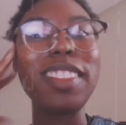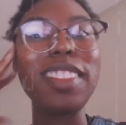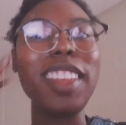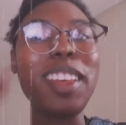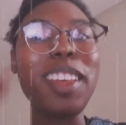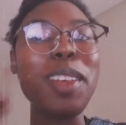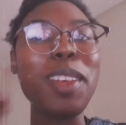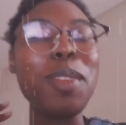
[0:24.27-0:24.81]

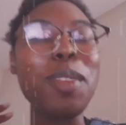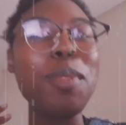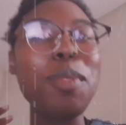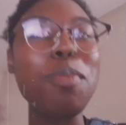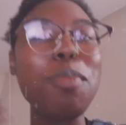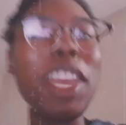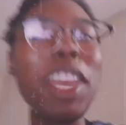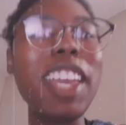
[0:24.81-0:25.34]

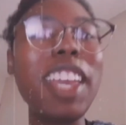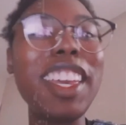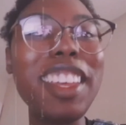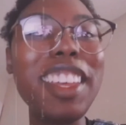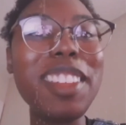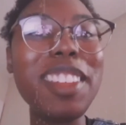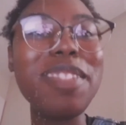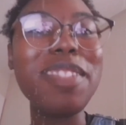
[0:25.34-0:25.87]
make
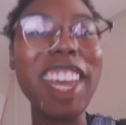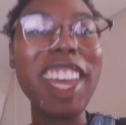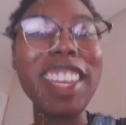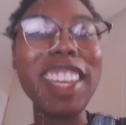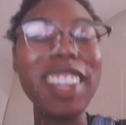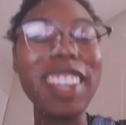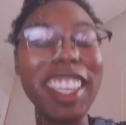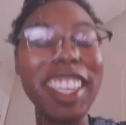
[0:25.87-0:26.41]
my
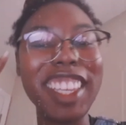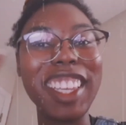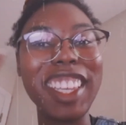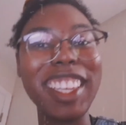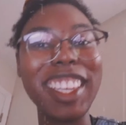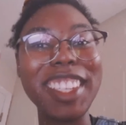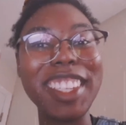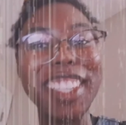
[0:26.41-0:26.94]
uniquely geeky
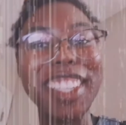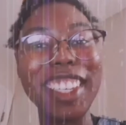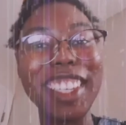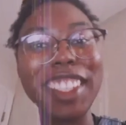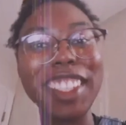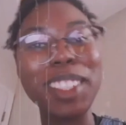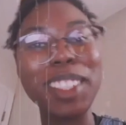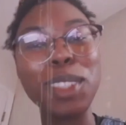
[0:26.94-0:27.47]
chic
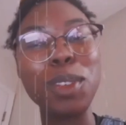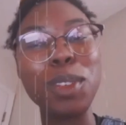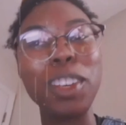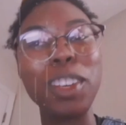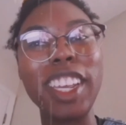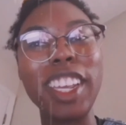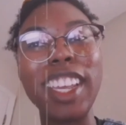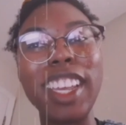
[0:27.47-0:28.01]

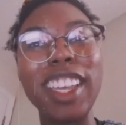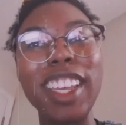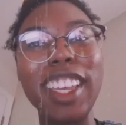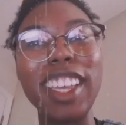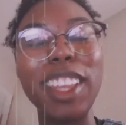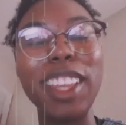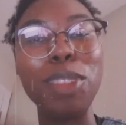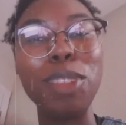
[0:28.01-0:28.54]
story in the
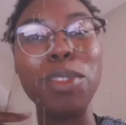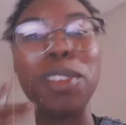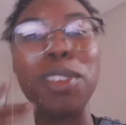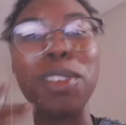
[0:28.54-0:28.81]
form of a